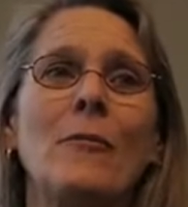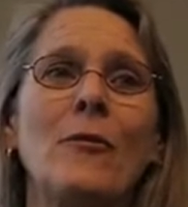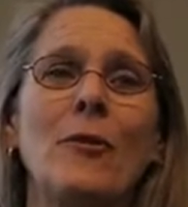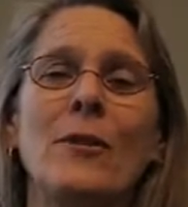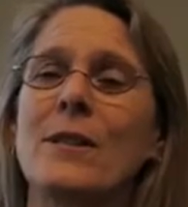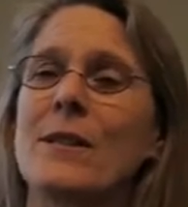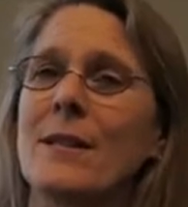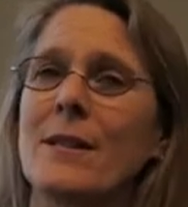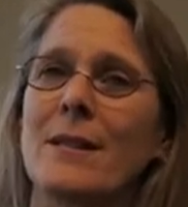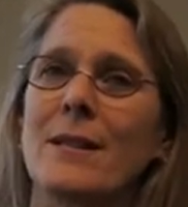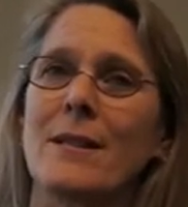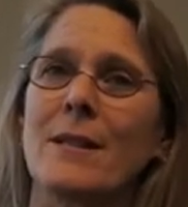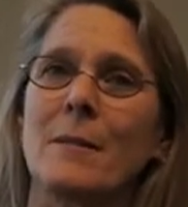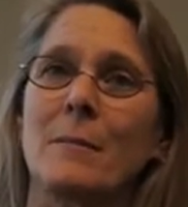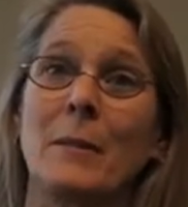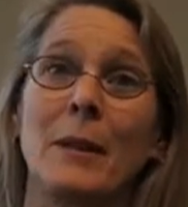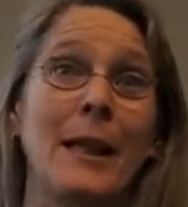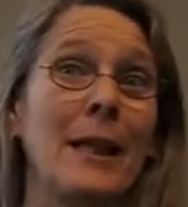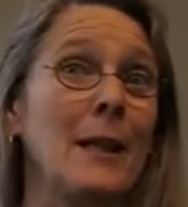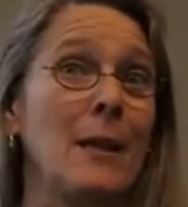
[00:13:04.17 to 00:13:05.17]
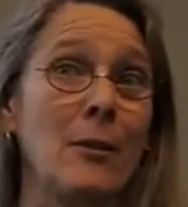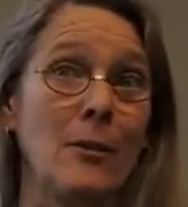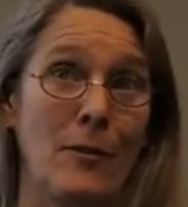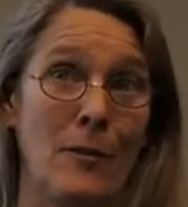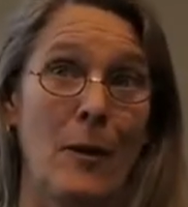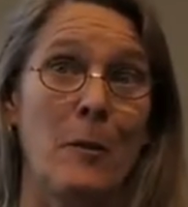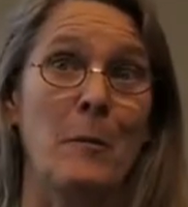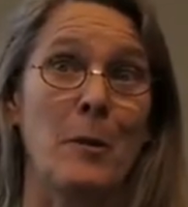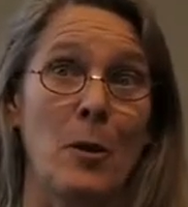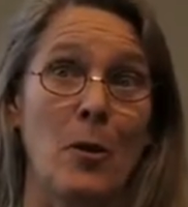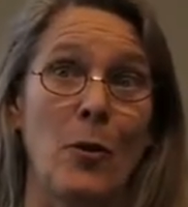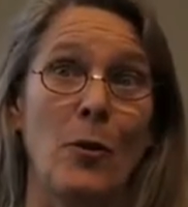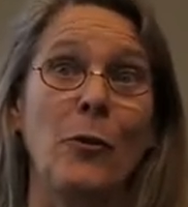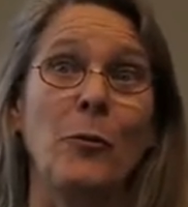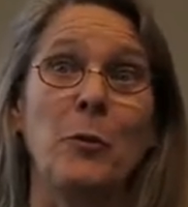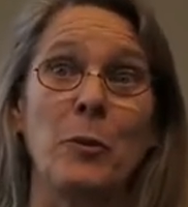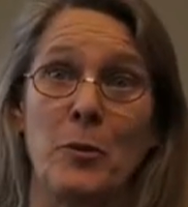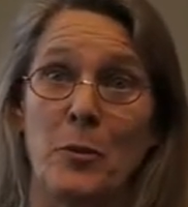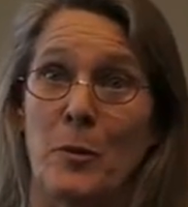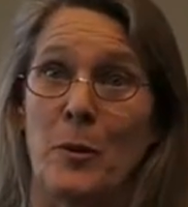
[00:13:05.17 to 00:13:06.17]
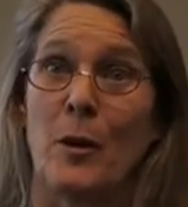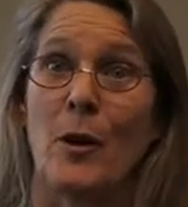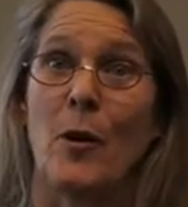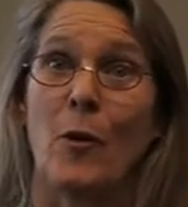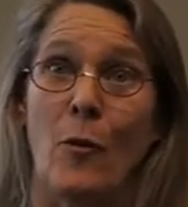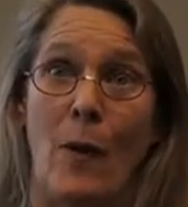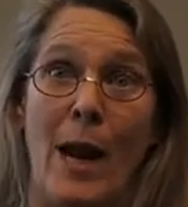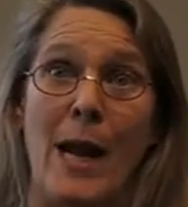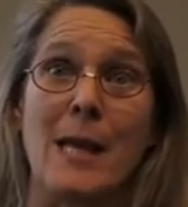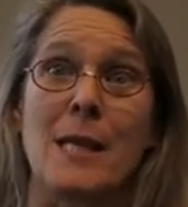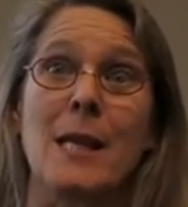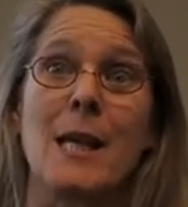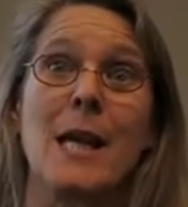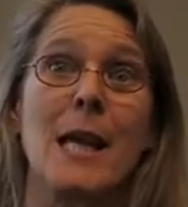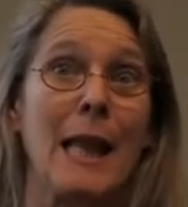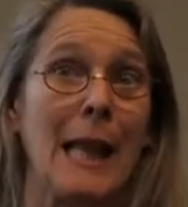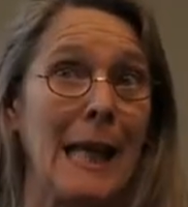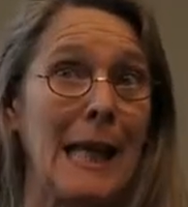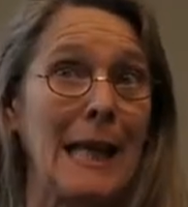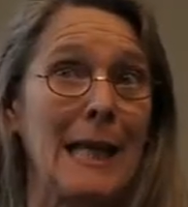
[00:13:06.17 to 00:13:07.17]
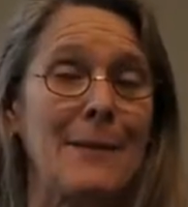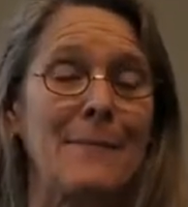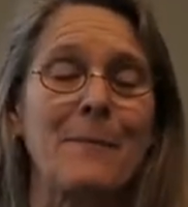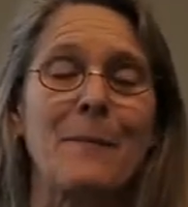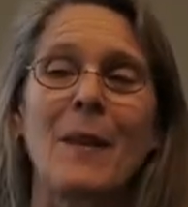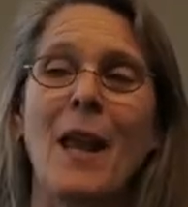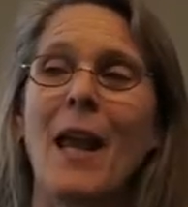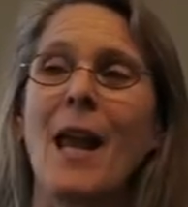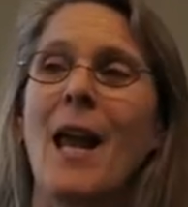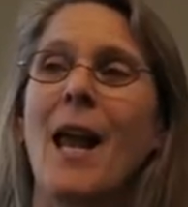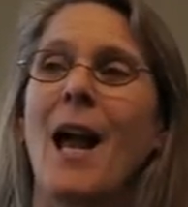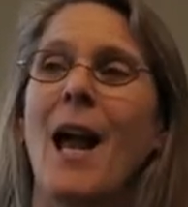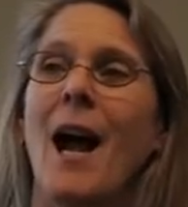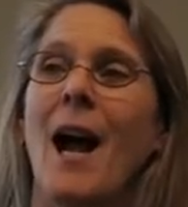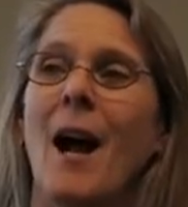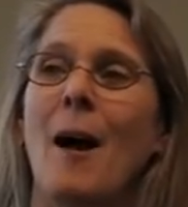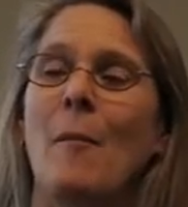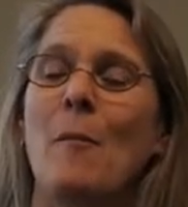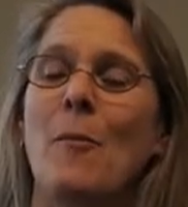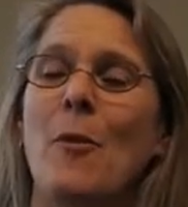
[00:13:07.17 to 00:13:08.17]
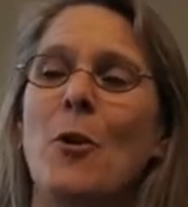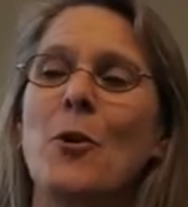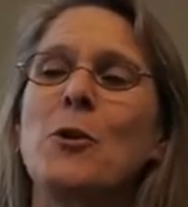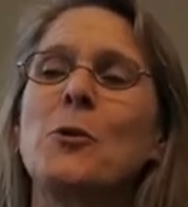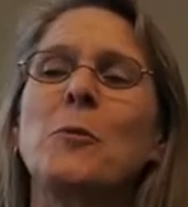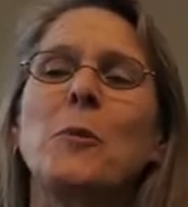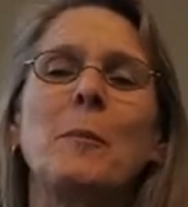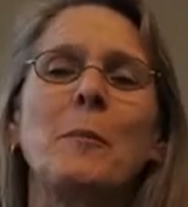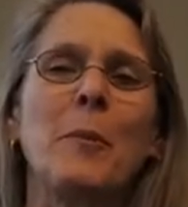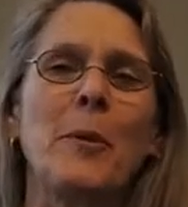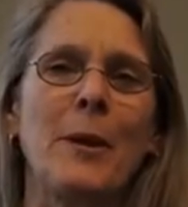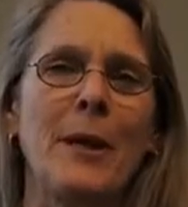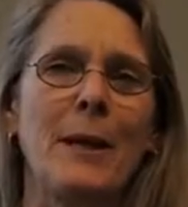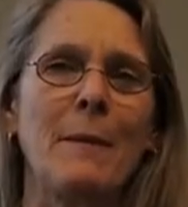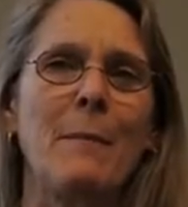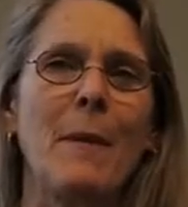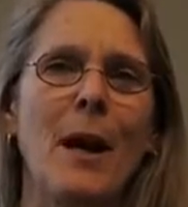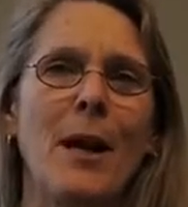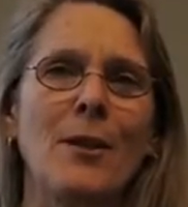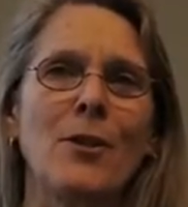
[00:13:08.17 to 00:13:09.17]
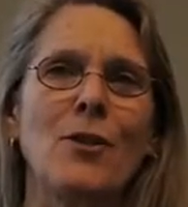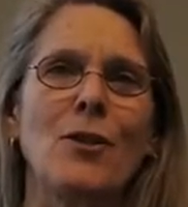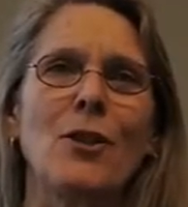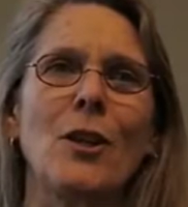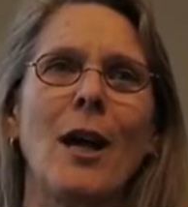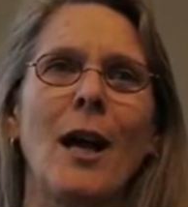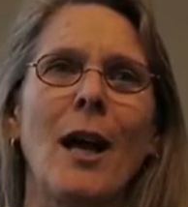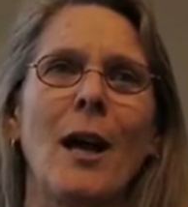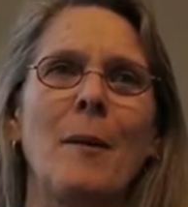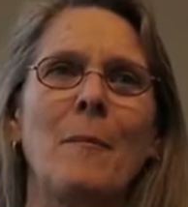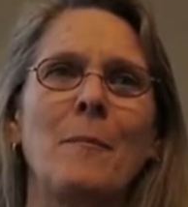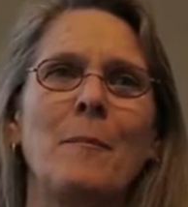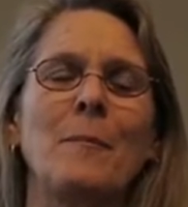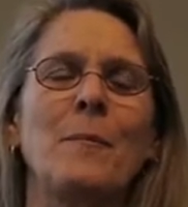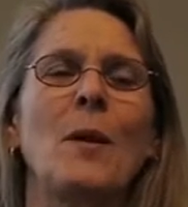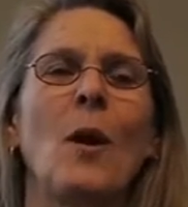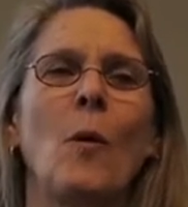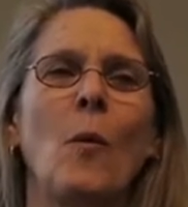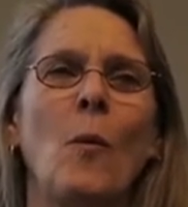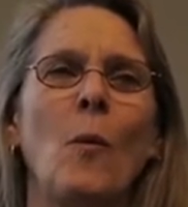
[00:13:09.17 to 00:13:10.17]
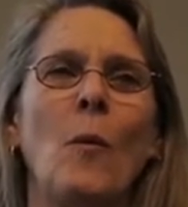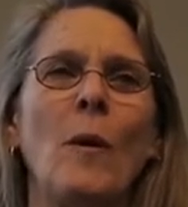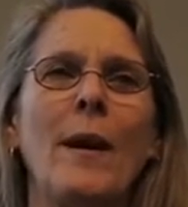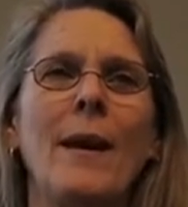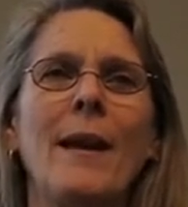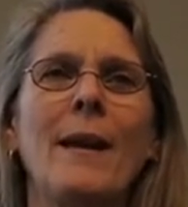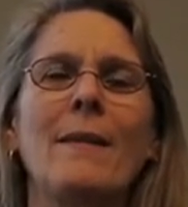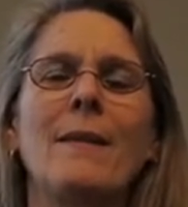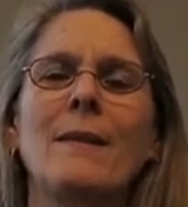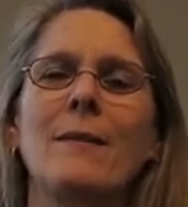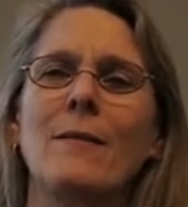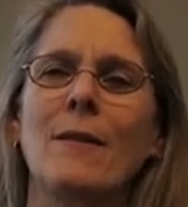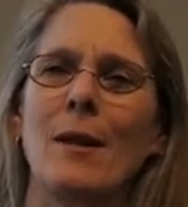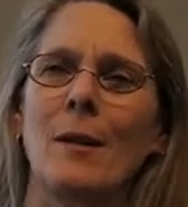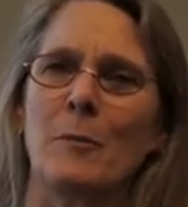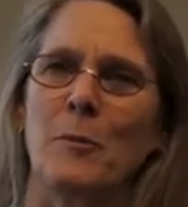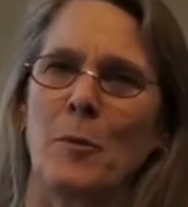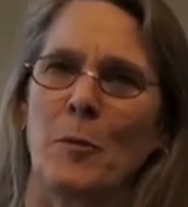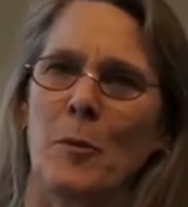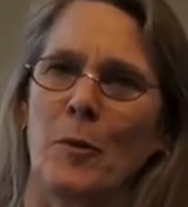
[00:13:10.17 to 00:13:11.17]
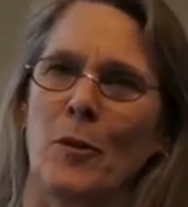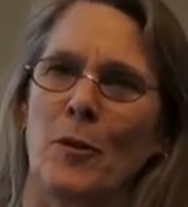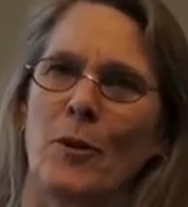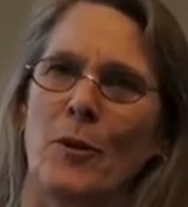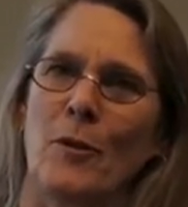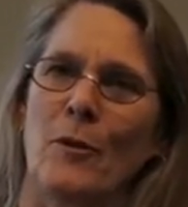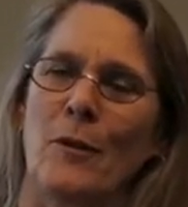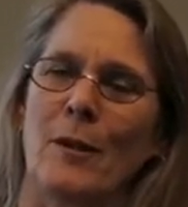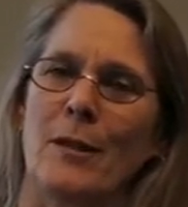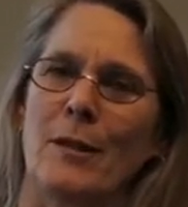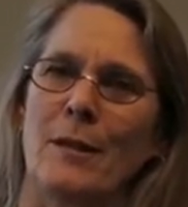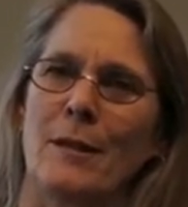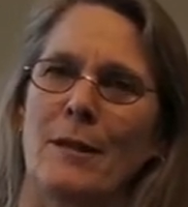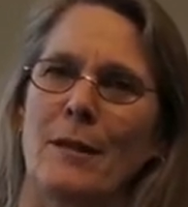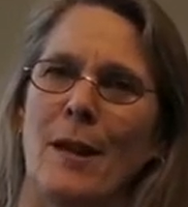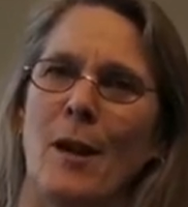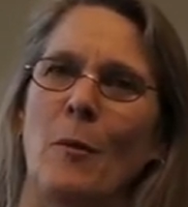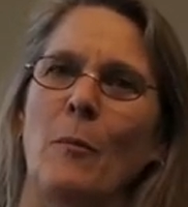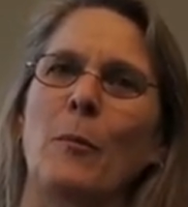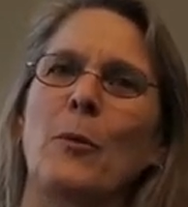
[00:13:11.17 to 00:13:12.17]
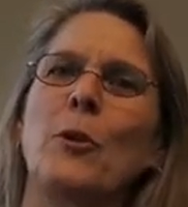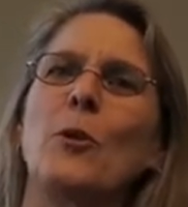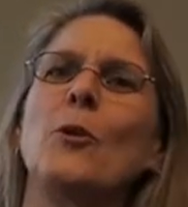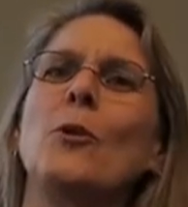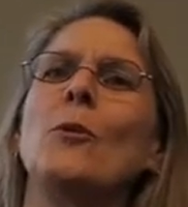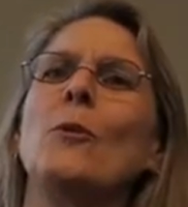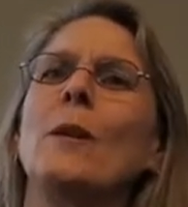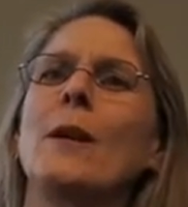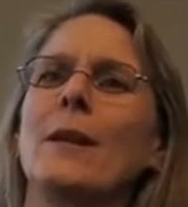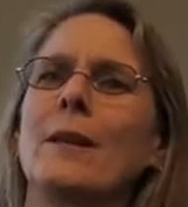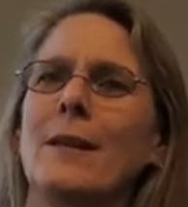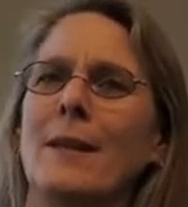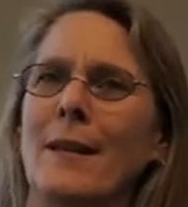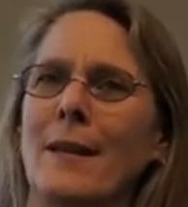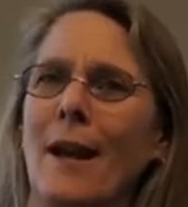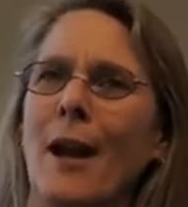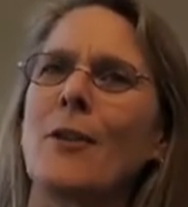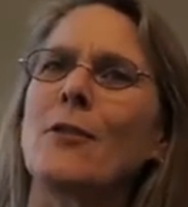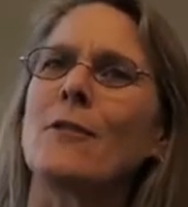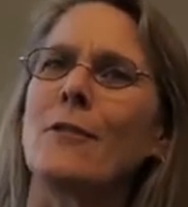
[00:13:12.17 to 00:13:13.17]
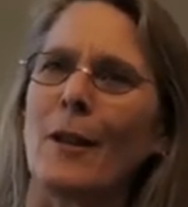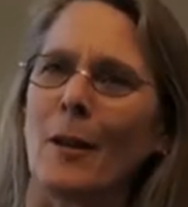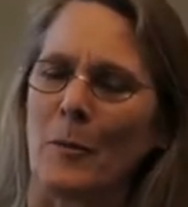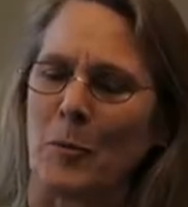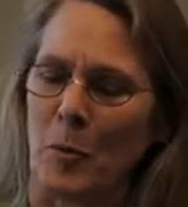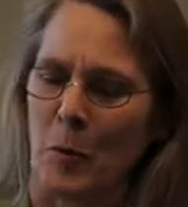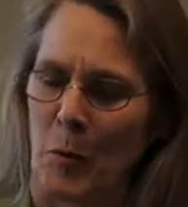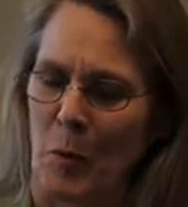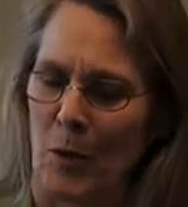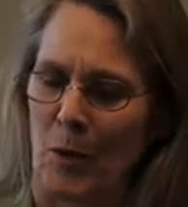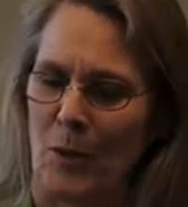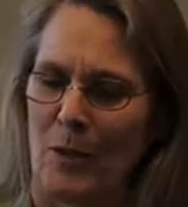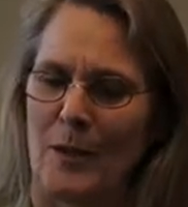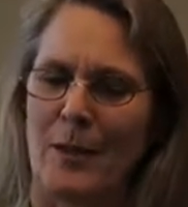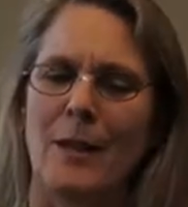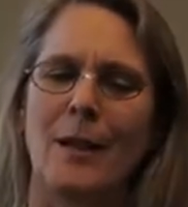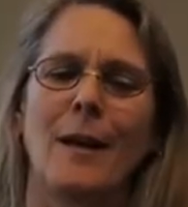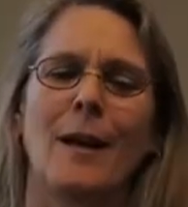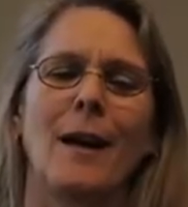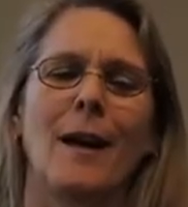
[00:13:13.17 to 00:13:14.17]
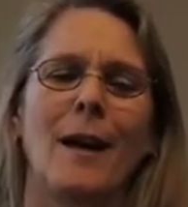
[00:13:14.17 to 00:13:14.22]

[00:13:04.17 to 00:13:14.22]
them, for instance, to the Millennial Development Goals, which were a great thing, those were pretty much, we in the developed world are going to help you in the undeveloped world